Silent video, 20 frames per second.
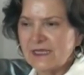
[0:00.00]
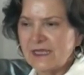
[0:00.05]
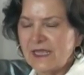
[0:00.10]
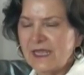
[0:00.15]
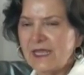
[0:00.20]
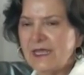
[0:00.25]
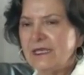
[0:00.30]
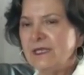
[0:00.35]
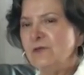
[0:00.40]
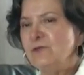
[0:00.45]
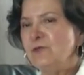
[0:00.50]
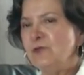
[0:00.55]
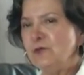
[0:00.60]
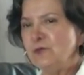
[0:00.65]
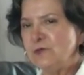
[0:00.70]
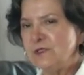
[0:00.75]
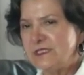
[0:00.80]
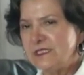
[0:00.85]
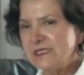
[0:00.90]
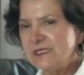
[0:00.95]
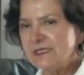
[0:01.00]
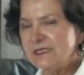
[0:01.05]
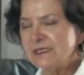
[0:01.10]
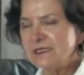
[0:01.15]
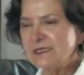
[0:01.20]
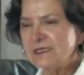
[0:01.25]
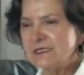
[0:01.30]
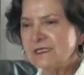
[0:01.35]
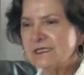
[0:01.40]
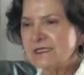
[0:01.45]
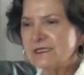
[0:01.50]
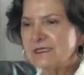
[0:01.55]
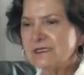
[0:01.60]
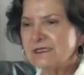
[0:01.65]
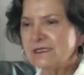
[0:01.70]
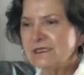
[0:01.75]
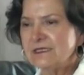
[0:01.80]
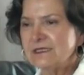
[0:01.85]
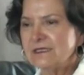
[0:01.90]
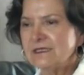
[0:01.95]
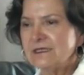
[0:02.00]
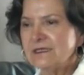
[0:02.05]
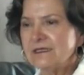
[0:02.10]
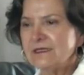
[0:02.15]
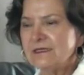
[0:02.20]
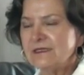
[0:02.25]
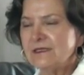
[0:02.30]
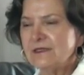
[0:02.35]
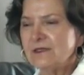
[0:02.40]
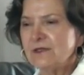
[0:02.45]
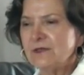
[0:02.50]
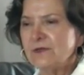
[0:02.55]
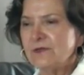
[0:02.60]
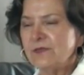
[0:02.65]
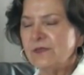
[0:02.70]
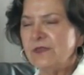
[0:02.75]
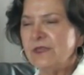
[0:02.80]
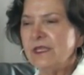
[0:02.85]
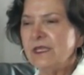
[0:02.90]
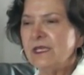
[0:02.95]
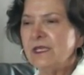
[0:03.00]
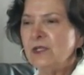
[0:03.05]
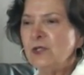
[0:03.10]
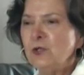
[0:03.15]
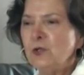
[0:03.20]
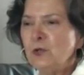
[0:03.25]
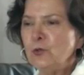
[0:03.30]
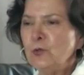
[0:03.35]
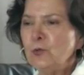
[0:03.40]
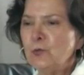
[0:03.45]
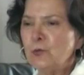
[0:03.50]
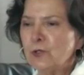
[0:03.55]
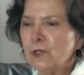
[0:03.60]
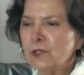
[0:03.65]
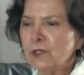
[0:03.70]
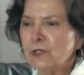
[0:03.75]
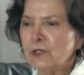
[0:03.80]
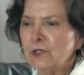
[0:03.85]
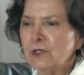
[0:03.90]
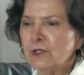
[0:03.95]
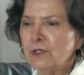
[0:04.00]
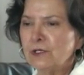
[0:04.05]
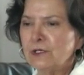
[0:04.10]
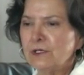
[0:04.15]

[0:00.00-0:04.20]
And if you didn't, then you were,